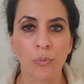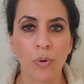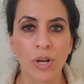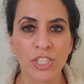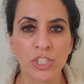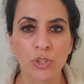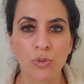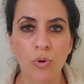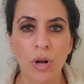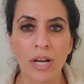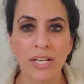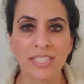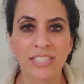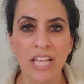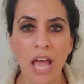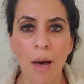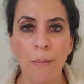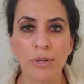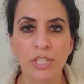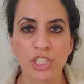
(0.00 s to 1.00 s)
restaurant
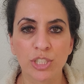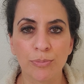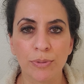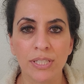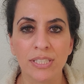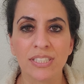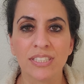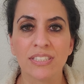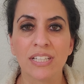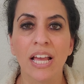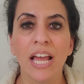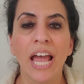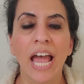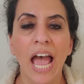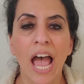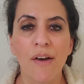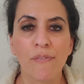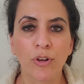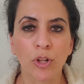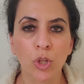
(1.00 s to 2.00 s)
establishments
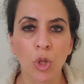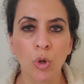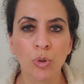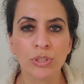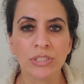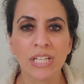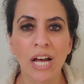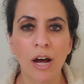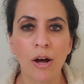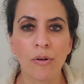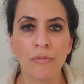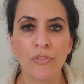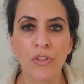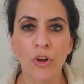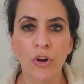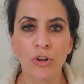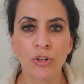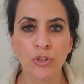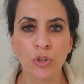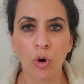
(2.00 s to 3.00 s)
have closed down
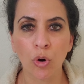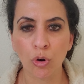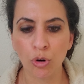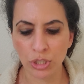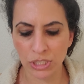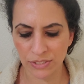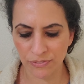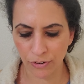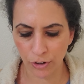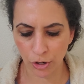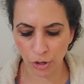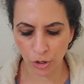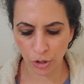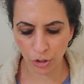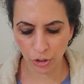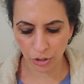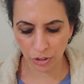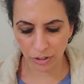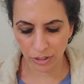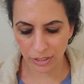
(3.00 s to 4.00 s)
their doors for
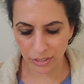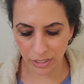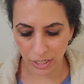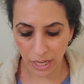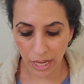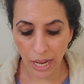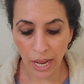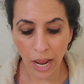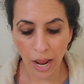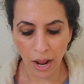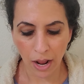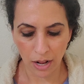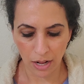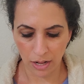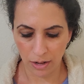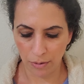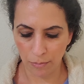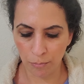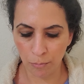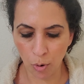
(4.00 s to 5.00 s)
good,
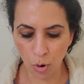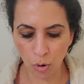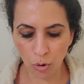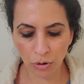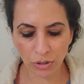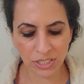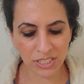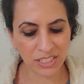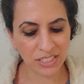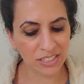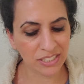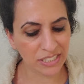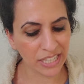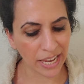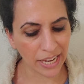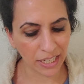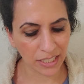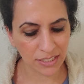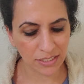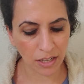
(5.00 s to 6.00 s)
more
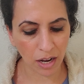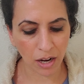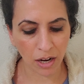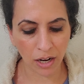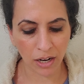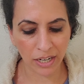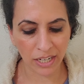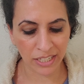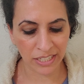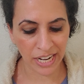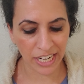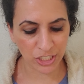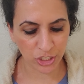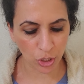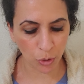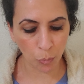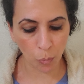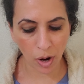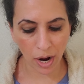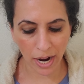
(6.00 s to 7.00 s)
states
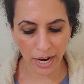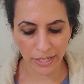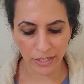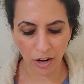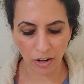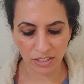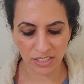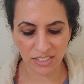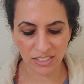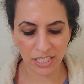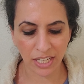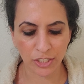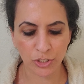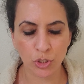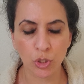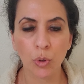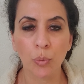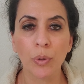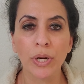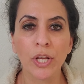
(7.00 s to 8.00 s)
nationwide are set
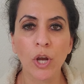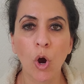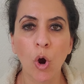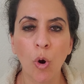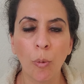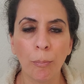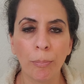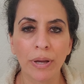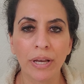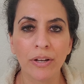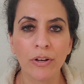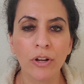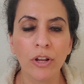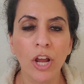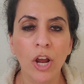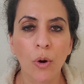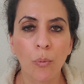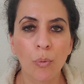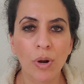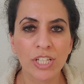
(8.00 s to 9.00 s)
to reopen
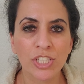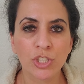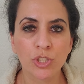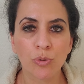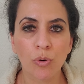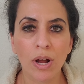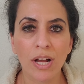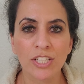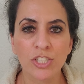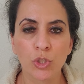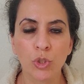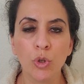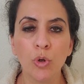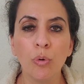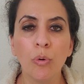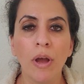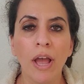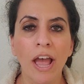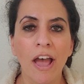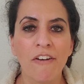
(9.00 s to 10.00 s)
restaurants
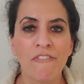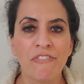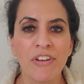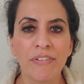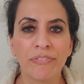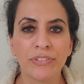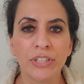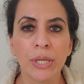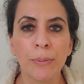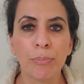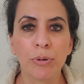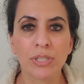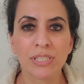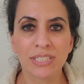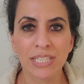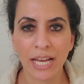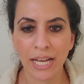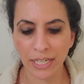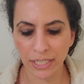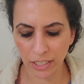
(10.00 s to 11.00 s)
to
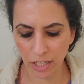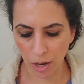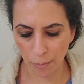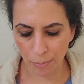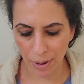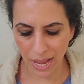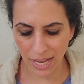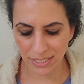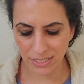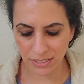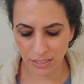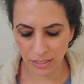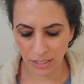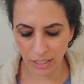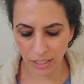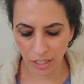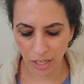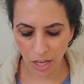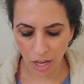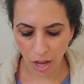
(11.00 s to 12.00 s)
50%
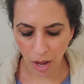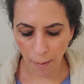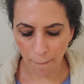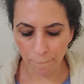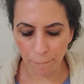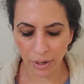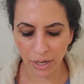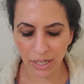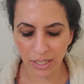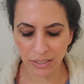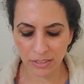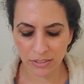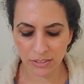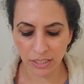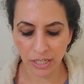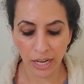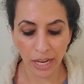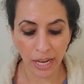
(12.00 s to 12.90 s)
capacity, but